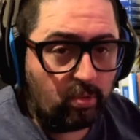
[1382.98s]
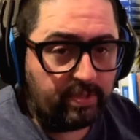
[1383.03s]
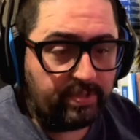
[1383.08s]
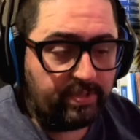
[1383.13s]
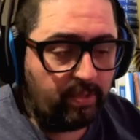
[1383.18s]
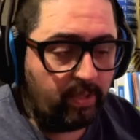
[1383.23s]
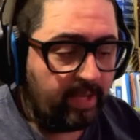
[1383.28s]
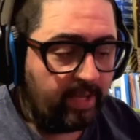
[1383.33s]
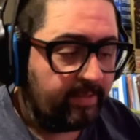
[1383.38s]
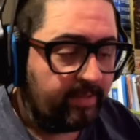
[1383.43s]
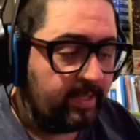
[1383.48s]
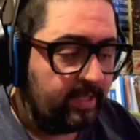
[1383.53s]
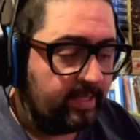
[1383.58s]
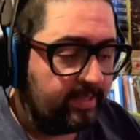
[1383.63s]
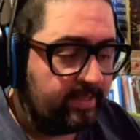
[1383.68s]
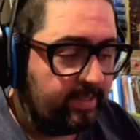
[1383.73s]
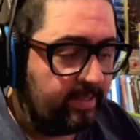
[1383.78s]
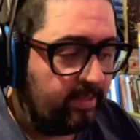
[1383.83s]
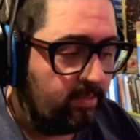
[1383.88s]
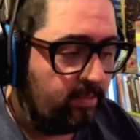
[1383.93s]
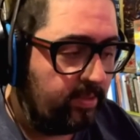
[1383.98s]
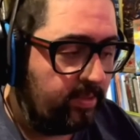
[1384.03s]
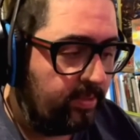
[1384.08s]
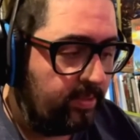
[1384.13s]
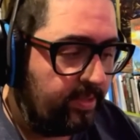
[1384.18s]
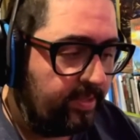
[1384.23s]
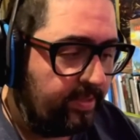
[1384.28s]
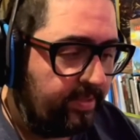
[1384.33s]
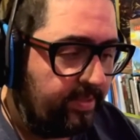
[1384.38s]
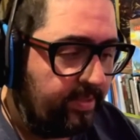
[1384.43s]
is you have concealed
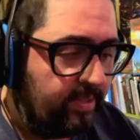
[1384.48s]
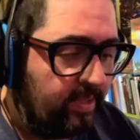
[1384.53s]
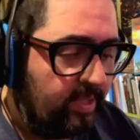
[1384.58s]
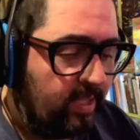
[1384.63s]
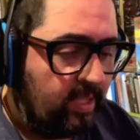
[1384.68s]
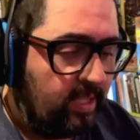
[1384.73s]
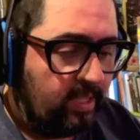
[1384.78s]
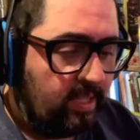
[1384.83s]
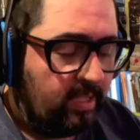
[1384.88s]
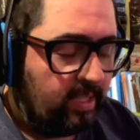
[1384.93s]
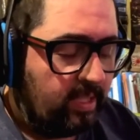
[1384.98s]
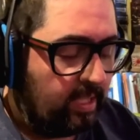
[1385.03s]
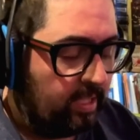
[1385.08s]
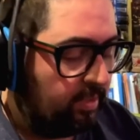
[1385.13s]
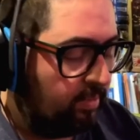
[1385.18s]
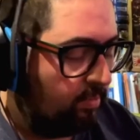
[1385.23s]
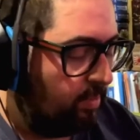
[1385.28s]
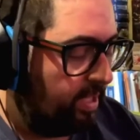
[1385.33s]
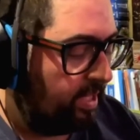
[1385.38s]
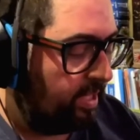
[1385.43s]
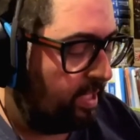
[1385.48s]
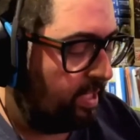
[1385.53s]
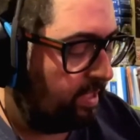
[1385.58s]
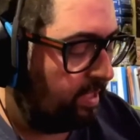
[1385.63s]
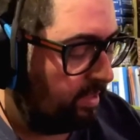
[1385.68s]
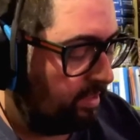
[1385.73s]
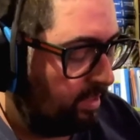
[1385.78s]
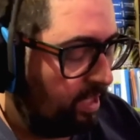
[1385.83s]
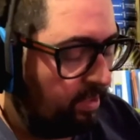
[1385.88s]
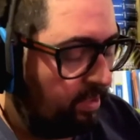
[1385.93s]
units, and the way they
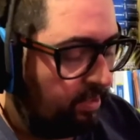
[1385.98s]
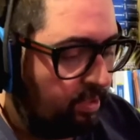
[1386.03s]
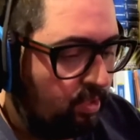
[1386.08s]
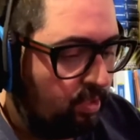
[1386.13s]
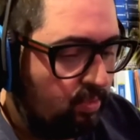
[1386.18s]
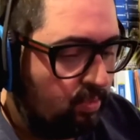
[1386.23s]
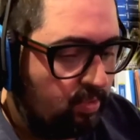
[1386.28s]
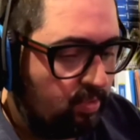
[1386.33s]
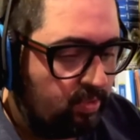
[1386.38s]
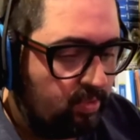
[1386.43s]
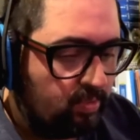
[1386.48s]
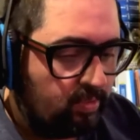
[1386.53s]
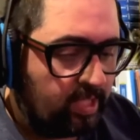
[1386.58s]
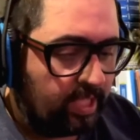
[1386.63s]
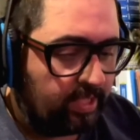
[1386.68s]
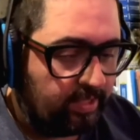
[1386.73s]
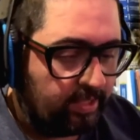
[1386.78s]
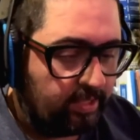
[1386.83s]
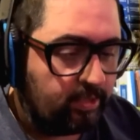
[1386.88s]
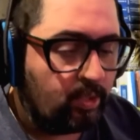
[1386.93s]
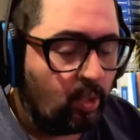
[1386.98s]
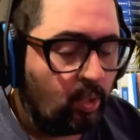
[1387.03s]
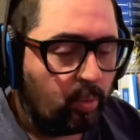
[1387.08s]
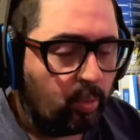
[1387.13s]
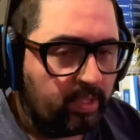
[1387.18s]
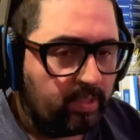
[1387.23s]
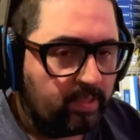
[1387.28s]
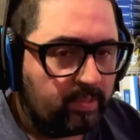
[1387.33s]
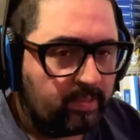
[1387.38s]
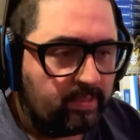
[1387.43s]
tell you to do it is you take these
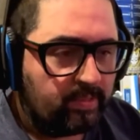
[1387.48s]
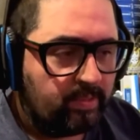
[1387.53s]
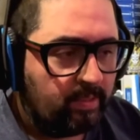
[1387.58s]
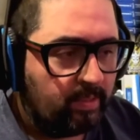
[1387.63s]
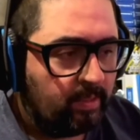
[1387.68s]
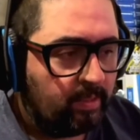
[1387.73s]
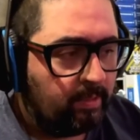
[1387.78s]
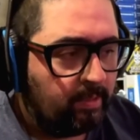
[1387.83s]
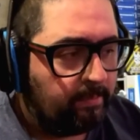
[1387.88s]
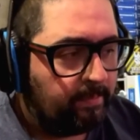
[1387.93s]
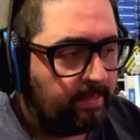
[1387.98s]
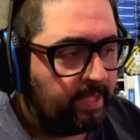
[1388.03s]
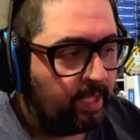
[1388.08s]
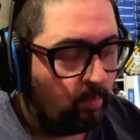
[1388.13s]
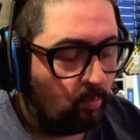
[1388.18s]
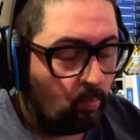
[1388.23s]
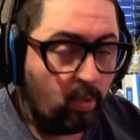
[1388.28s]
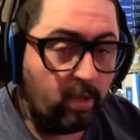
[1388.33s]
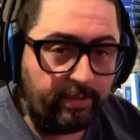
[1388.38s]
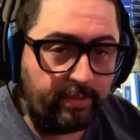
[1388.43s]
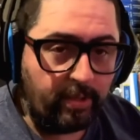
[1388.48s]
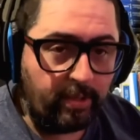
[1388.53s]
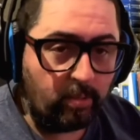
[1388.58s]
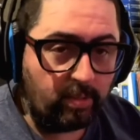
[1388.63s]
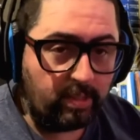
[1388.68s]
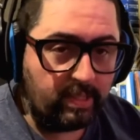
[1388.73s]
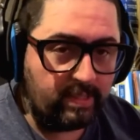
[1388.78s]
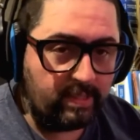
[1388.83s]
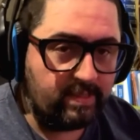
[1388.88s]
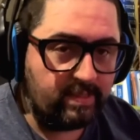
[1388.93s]
tokens, and one
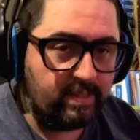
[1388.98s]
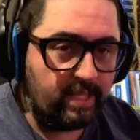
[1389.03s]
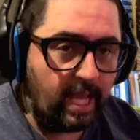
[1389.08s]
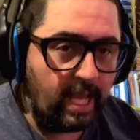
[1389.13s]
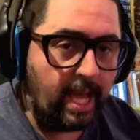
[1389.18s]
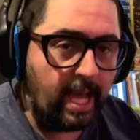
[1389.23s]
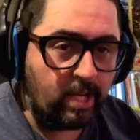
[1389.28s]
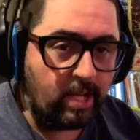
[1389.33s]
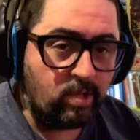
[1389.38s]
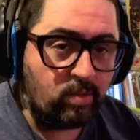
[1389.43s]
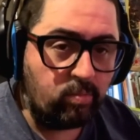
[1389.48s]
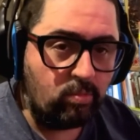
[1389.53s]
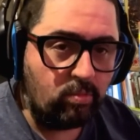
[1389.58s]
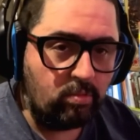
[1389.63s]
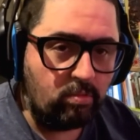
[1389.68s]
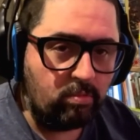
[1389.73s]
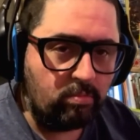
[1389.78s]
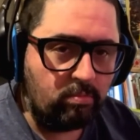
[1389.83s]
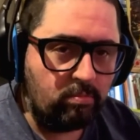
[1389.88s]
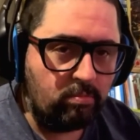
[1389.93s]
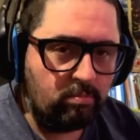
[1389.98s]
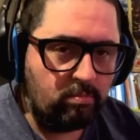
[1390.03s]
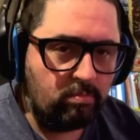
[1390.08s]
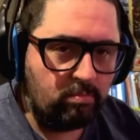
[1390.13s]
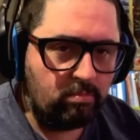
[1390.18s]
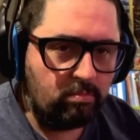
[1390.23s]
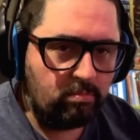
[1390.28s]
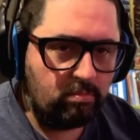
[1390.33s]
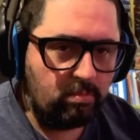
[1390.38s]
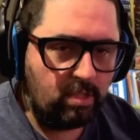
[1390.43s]
token is the actual
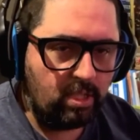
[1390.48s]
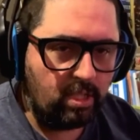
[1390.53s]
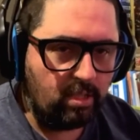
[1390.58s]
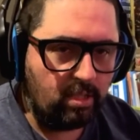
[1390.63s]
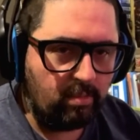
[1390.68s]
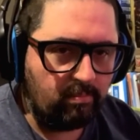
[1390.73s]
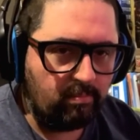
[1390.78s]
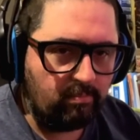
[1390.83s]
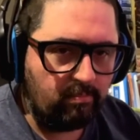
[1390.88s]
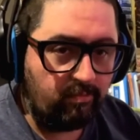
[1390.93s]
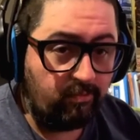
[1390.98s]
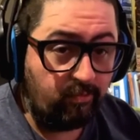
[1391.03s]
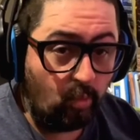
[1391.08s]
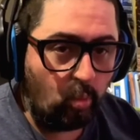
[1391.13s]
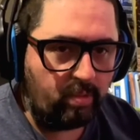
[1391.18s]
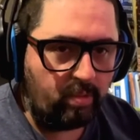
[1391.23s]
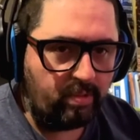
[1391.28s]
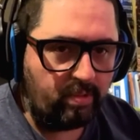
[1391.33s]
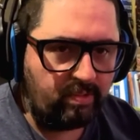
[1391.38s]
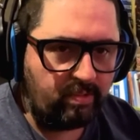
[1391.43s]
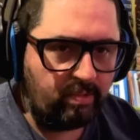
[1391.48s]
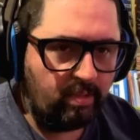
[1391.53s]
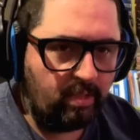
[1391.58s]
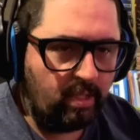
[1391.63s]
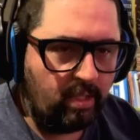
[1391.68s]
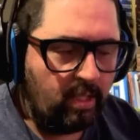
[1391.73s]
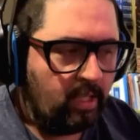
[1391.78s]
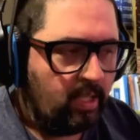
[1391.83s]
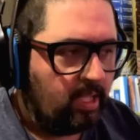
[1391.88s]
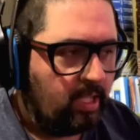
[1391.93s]
force,
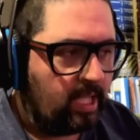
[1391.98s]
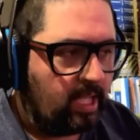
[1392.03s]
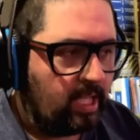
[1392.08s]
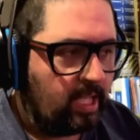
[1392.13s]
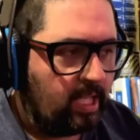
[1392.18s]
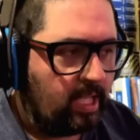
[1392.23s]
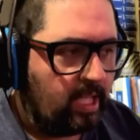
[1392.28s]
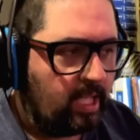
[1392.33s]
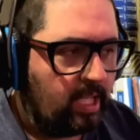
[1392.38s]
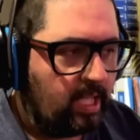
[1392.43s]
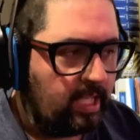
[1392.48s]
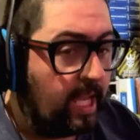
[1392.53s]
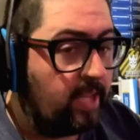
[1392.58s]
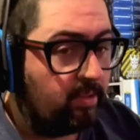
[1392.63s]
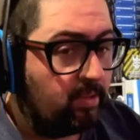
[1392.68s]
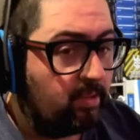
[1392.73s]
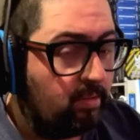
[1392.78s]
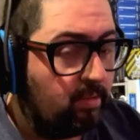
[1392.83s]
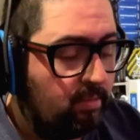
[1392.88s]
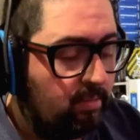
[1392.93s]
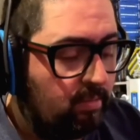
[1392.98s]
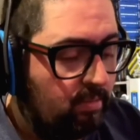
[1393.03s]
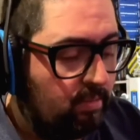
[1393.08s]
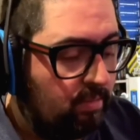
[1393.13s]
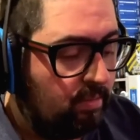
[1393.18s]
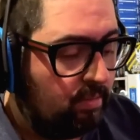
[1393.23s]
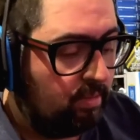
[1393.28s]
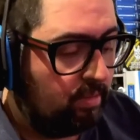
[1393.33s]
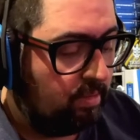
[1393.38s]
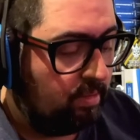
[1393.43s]
and then the other
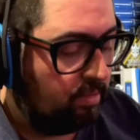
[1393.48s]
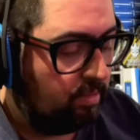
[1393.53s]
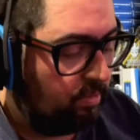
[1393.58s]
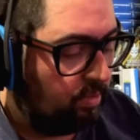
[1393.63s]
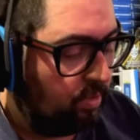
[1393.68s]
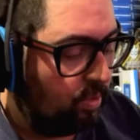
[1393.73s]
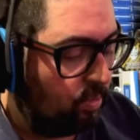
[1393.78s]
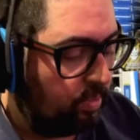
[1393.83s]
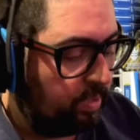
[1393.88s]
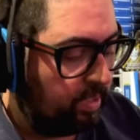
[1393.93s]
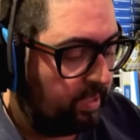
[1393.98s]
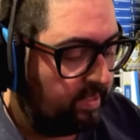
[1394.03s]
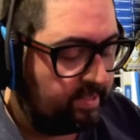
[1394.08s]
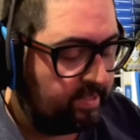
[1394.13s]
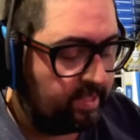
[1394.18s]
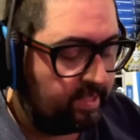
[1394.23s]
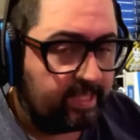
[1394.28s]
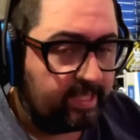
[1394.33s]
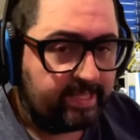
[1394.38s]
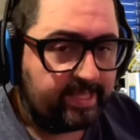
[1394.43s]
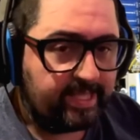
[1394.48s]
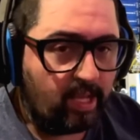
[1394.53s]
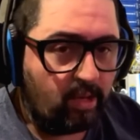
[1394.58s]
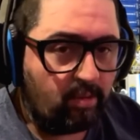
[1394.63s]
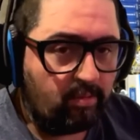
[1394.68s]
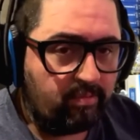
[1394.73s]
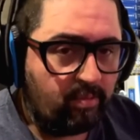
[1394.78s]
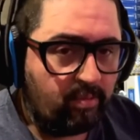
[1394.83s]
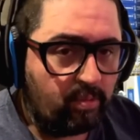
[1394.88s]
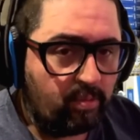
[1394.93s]
token is like a
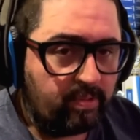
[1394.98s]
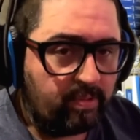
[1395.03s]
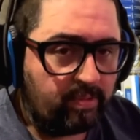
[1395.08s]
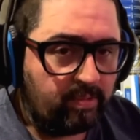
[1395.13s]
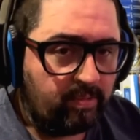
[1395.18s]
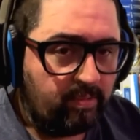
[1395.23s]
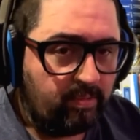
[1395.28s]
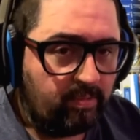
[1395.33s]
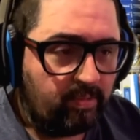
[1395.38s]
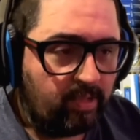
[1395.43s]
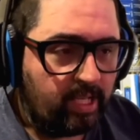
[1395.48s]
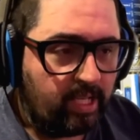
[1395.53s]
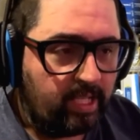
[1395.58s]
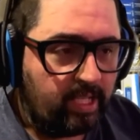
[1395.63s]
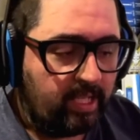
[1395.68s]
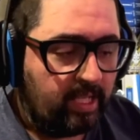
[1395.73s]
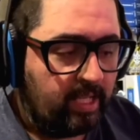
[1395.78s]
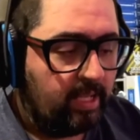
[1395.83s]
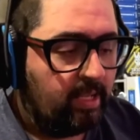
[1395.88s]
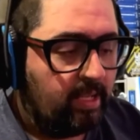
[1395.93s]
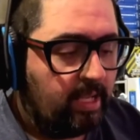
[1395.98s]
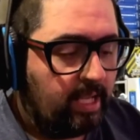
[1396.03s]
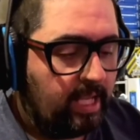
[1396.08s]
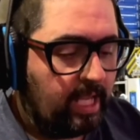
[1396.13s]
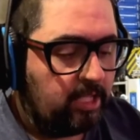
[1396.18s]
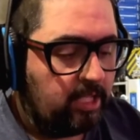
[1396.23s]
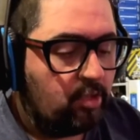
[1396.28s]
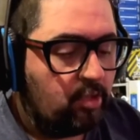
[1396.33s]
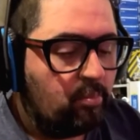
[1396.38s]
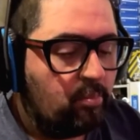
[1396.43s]
scout force, right?
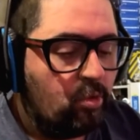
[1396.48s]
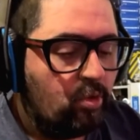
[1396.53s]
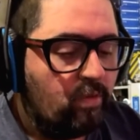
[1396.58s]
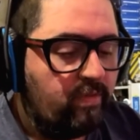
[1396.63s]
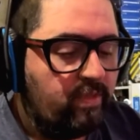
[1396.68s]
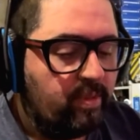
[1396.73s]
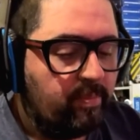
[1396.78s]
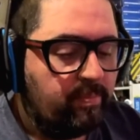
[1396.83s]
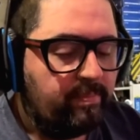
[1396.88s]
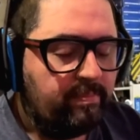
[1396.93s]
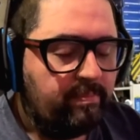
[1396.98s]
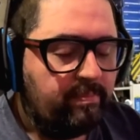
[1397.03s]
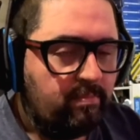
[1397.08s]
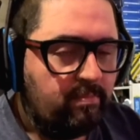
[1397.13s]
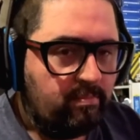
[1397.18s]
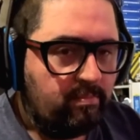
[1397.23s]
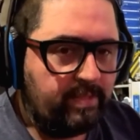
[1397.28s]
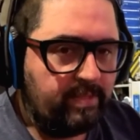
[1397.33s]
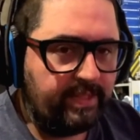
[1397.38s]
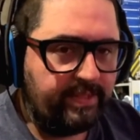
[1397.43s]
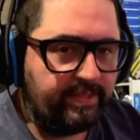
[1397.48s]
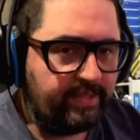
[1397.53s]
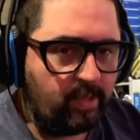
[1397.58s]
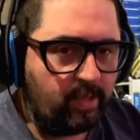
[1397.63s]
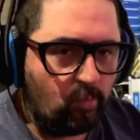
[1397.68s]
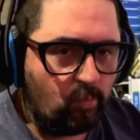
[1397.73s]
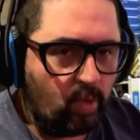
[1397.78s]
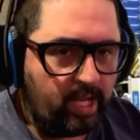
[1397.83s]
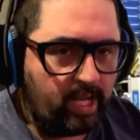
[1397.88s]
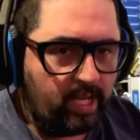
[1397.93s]
And you move them the
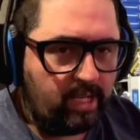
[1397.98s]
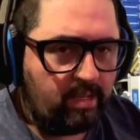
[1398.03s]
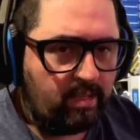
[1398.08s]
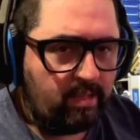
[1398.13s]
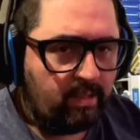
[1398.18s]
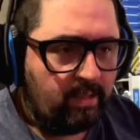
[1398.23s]
same way,